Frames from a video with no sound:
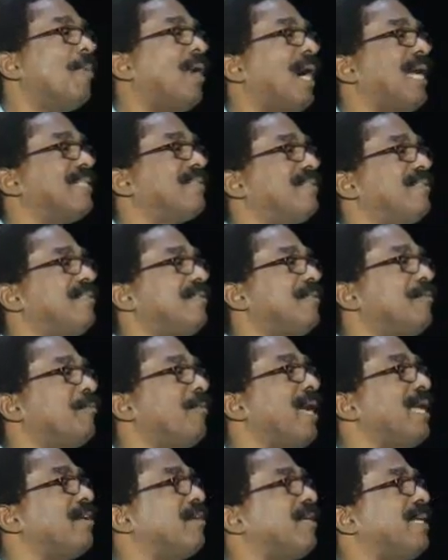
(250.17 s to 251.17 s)
But
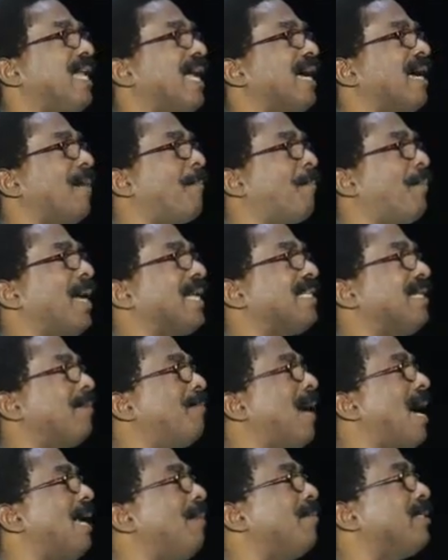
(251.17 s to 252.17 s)
when you dig a pit,
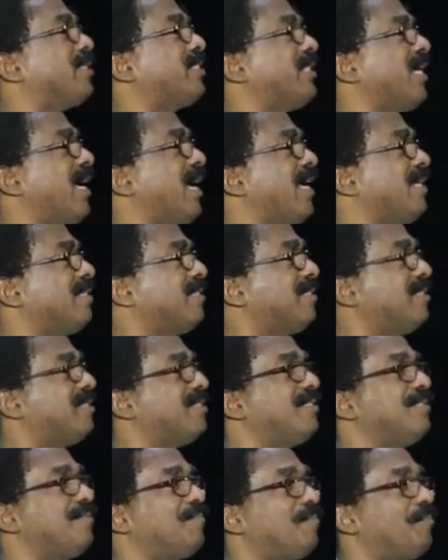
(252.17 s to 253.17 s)
the Bible says,
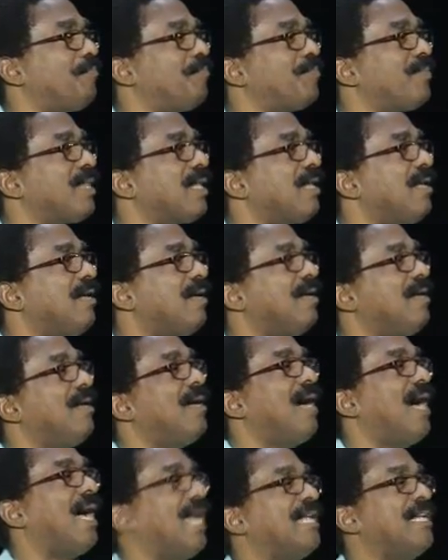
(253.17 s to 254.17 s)

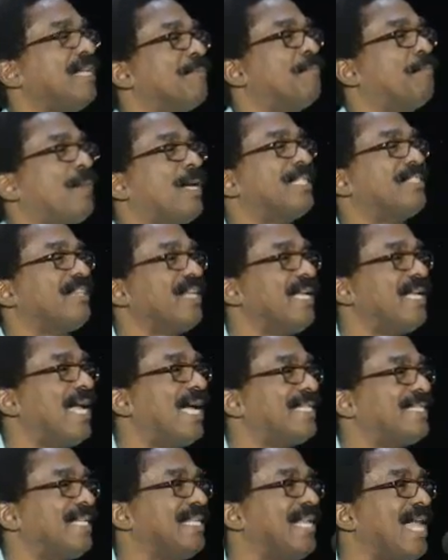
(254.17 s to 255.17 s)
and you put your
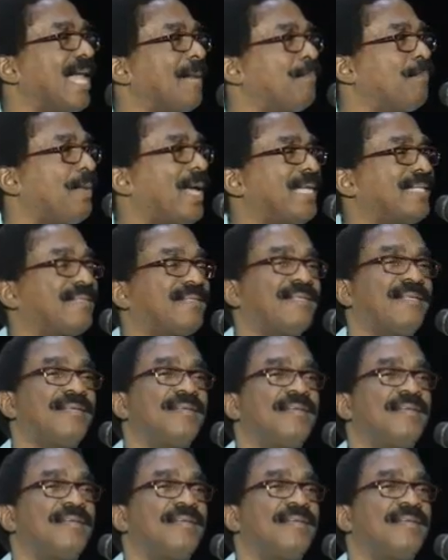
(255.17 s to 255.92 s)
net in that pit,